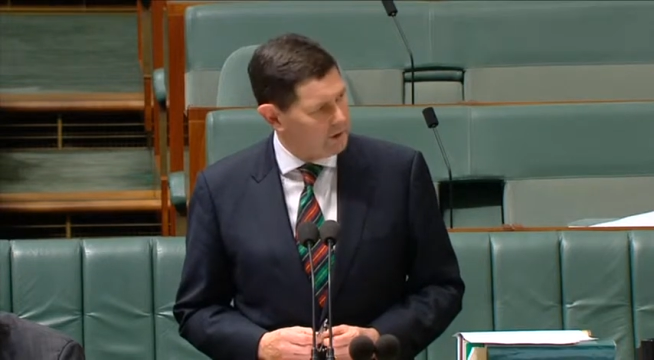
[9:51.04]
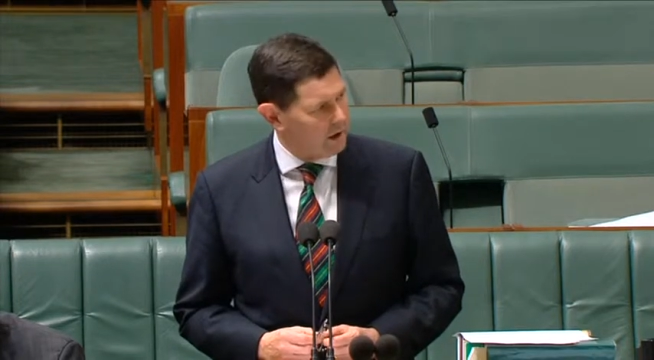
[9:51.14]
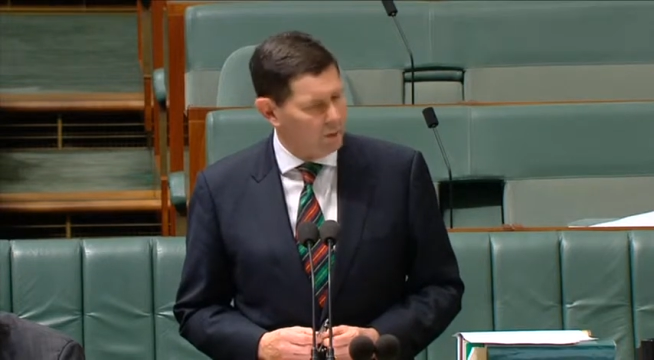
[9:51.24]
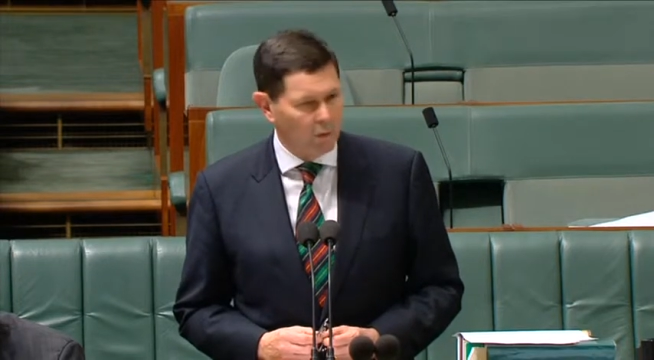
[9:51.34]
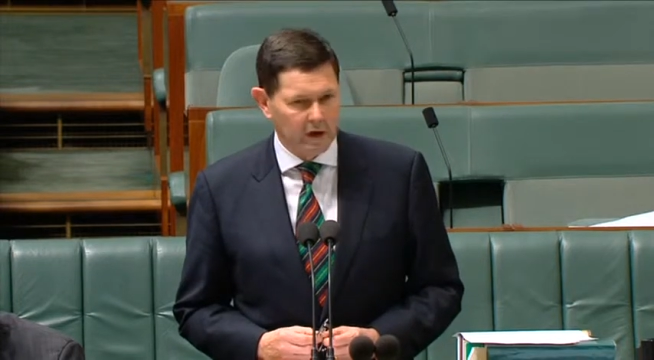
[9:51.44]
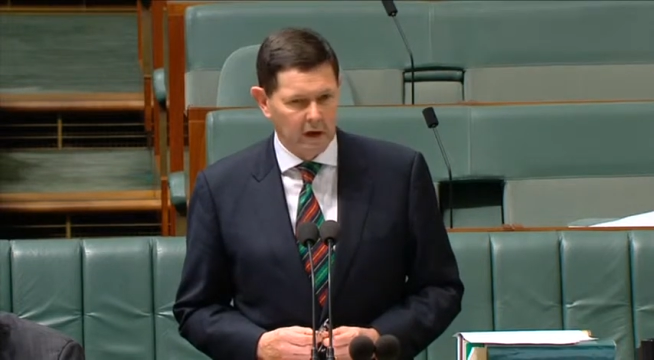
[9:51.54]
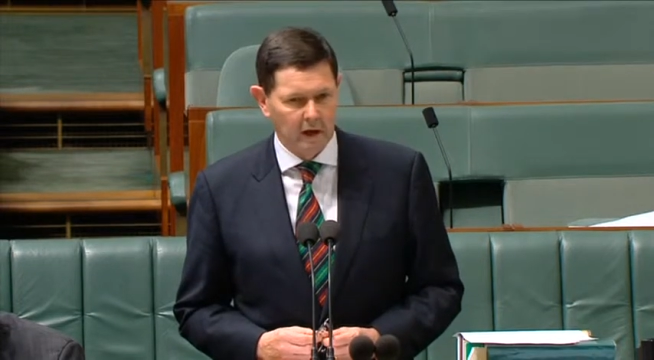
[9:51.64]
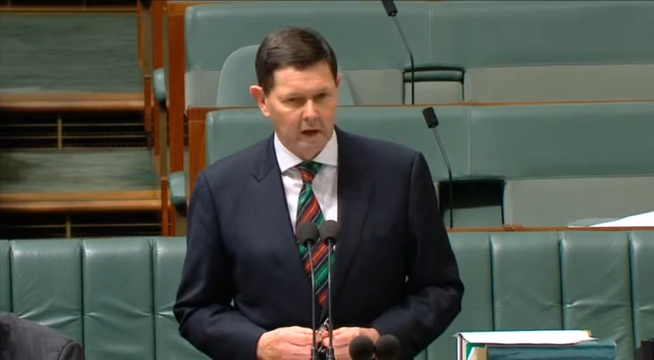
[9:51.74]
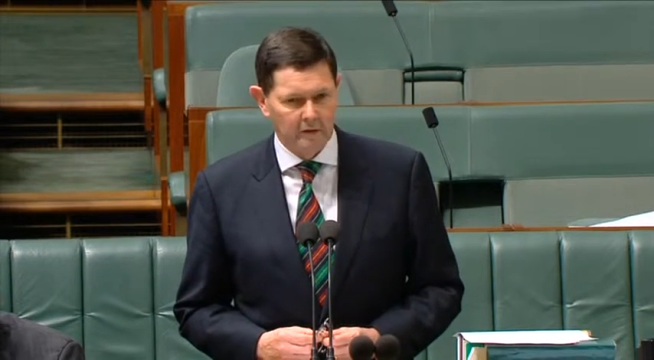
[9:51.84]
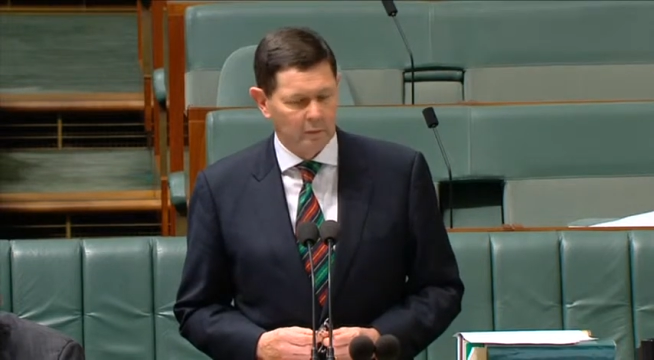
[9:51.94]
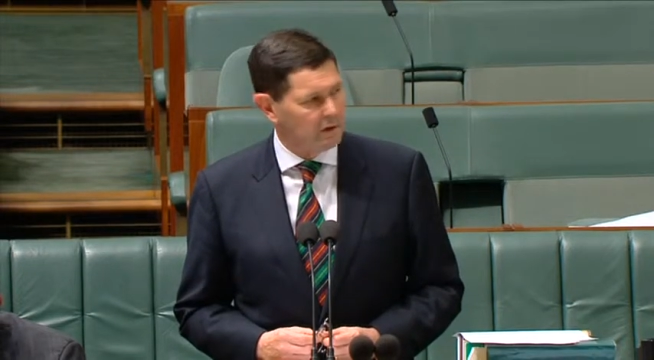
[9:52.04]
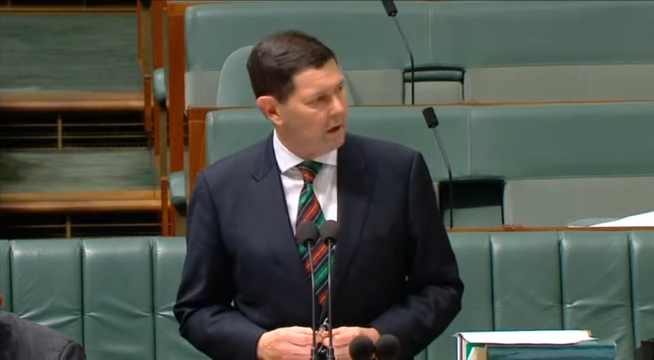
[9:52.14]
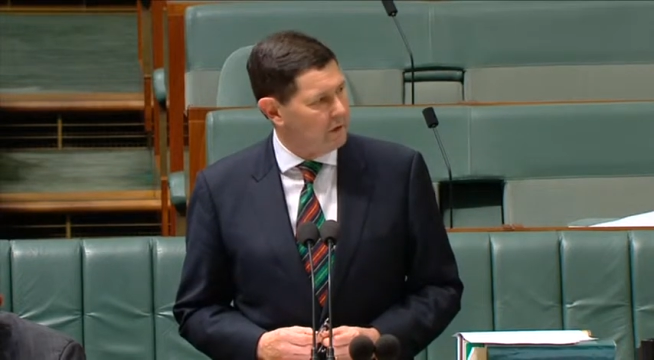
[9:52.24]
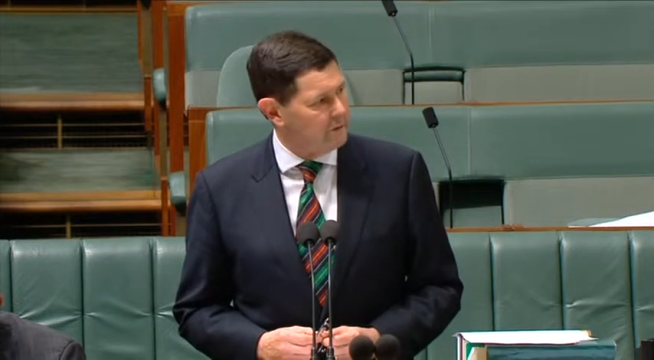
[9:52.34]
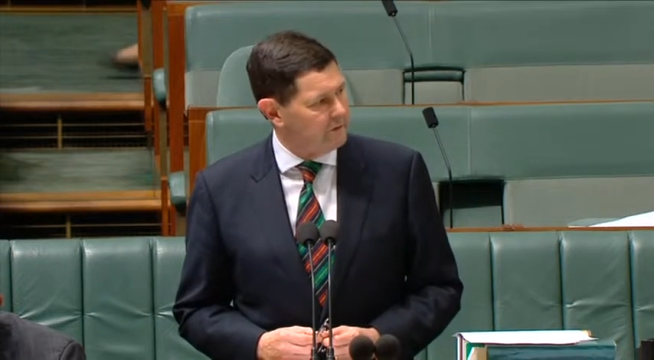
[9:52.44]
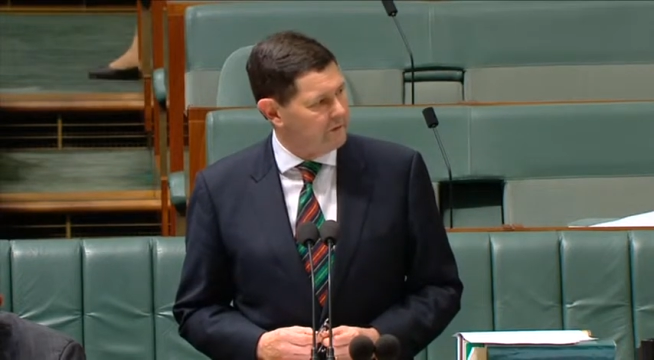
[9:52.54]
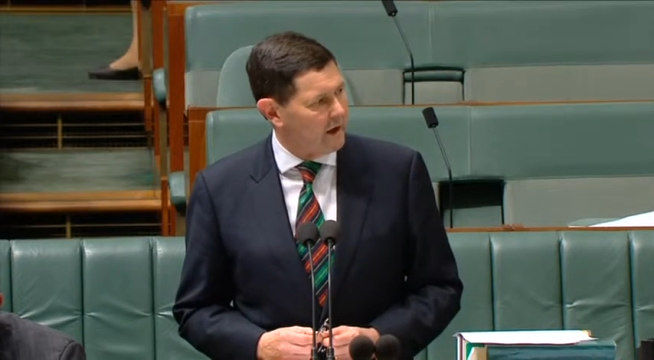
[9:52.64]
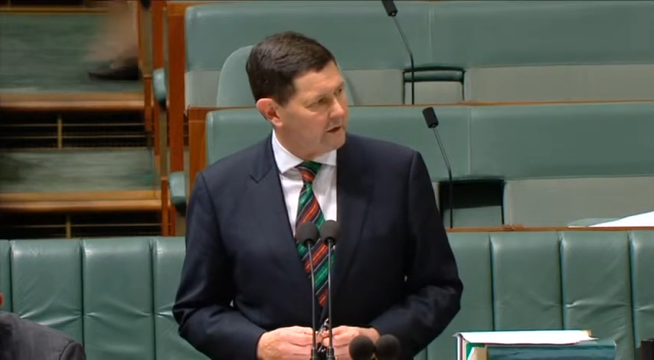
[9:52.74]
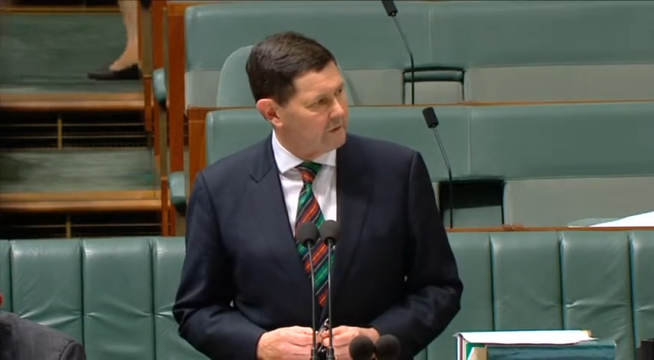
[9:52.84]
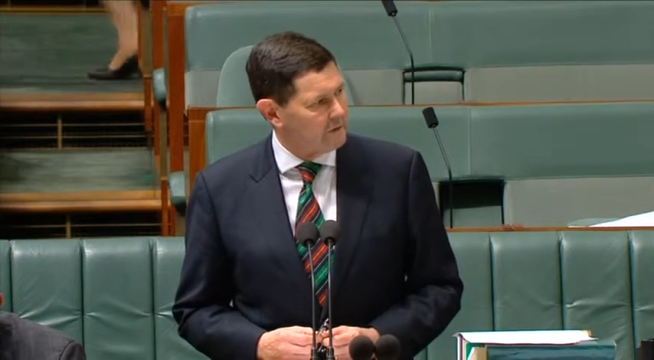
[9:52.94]
where, as we know, there's
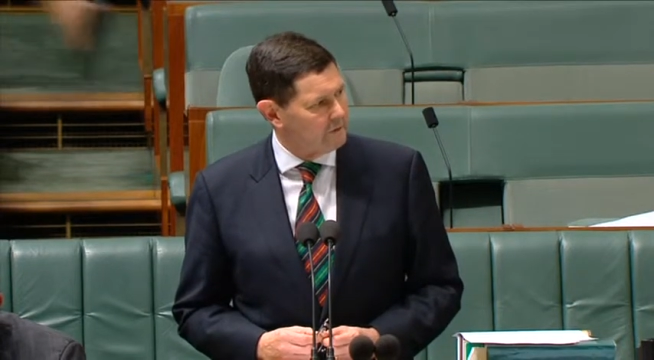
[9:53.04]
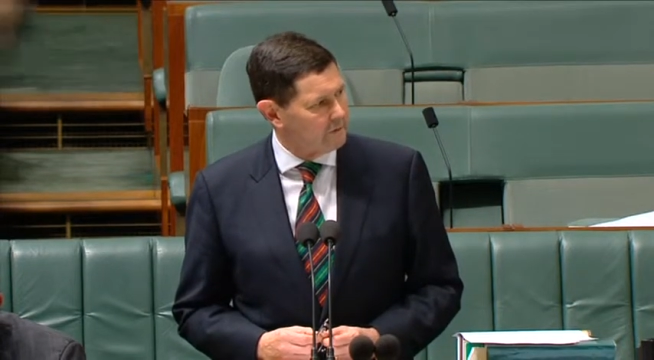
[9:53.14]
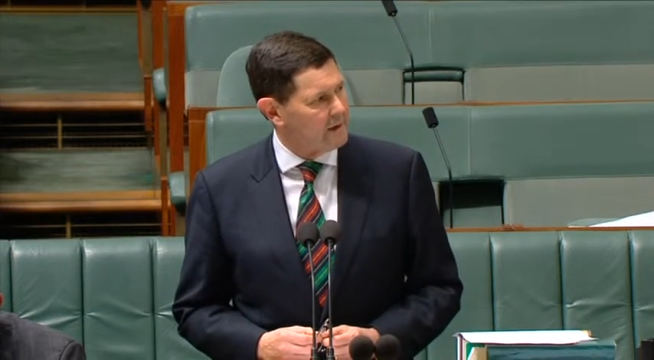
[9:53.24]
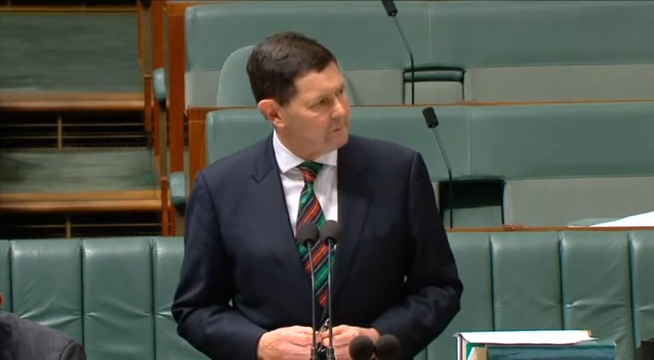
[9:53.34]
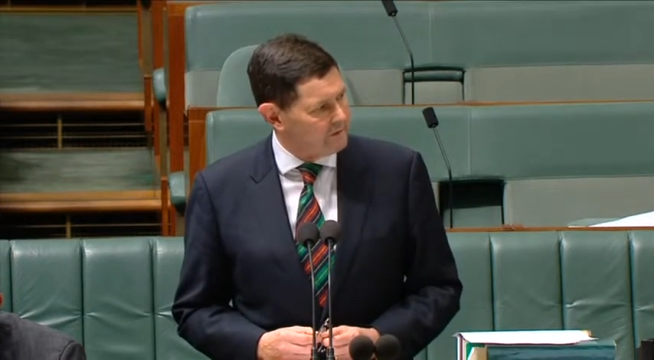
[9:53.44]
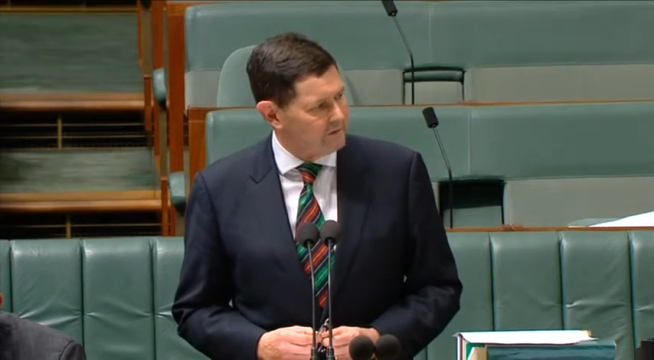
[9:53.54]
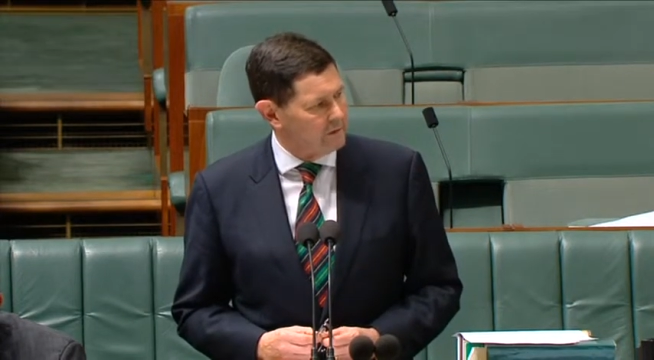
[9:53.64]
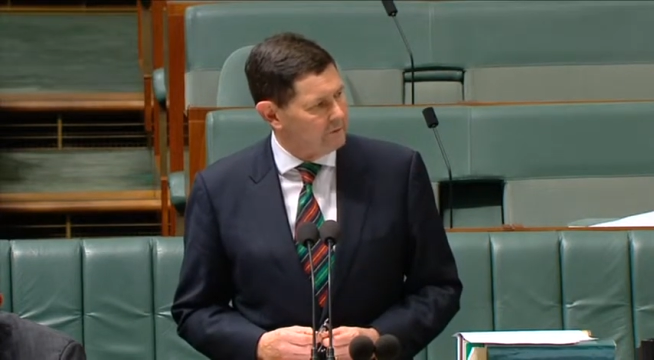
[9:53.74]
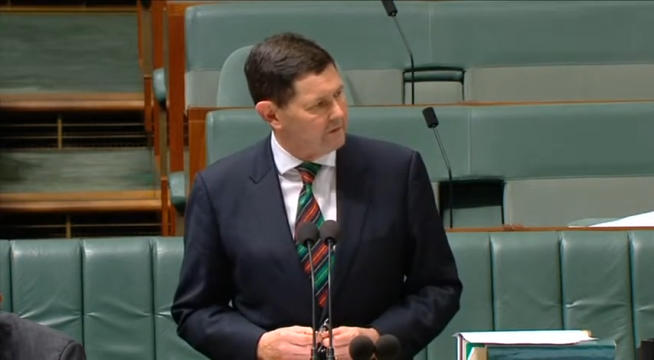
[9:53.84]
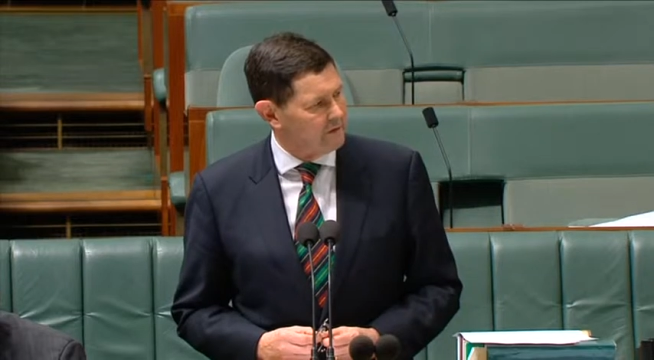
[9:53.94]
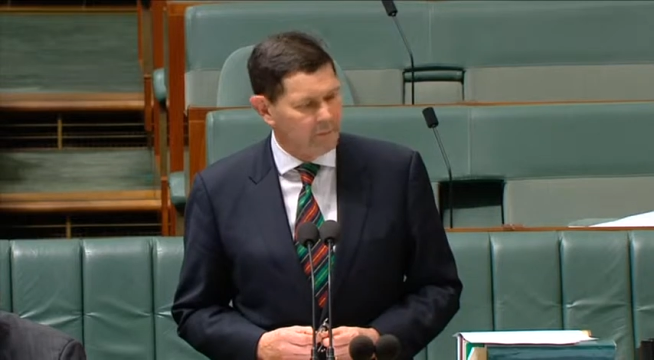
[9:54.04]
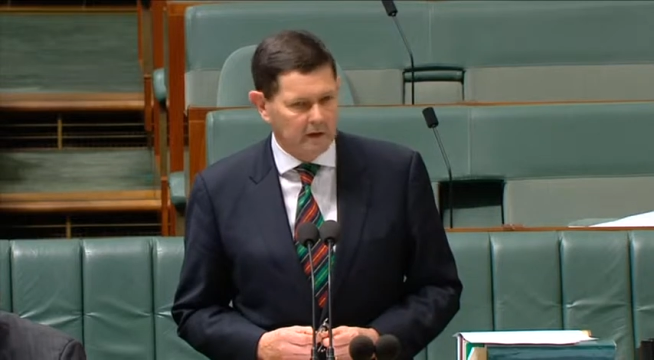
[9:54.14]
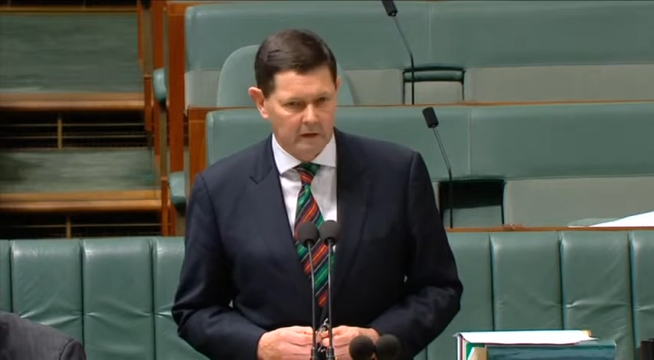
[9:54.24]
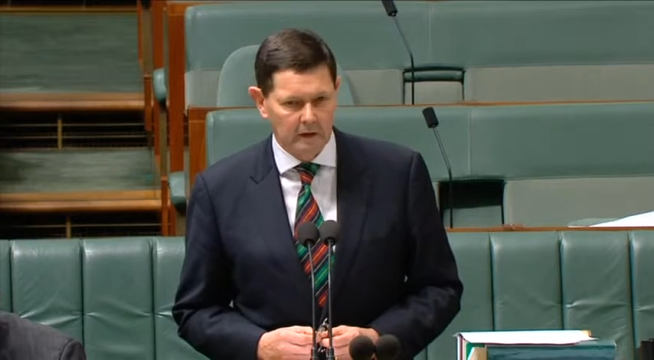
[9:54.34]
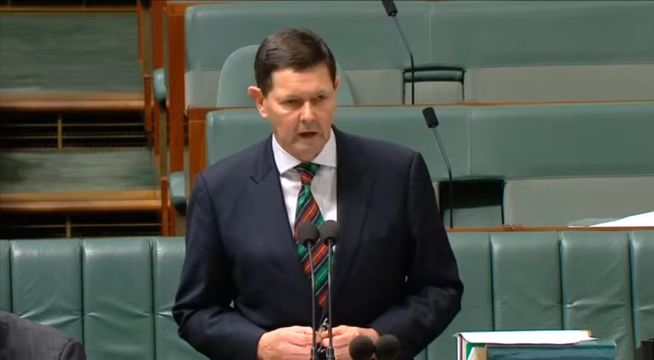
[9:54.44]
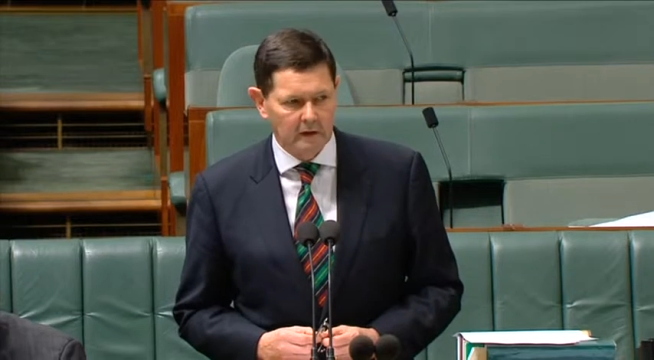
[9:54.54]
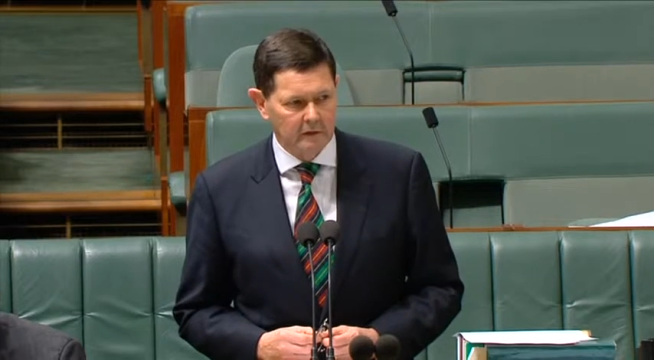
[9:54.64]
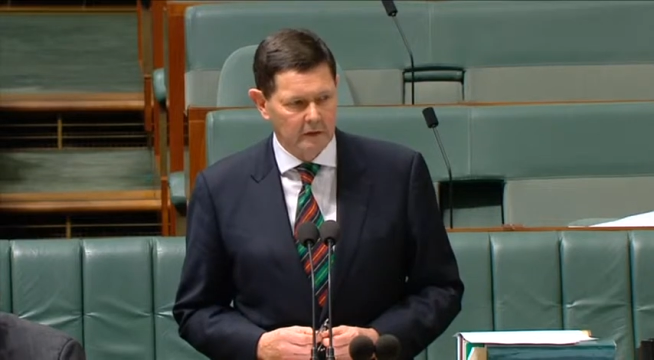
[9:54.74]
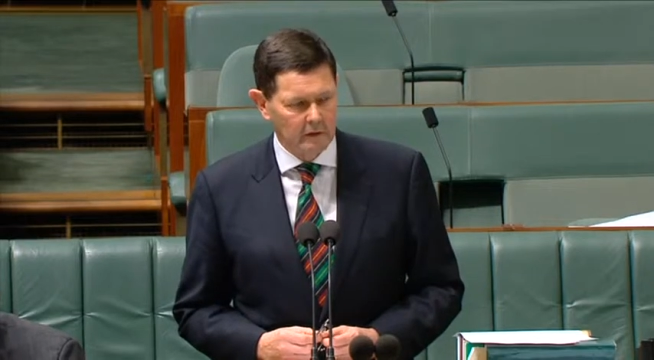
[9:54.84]
that famous service at Menengate,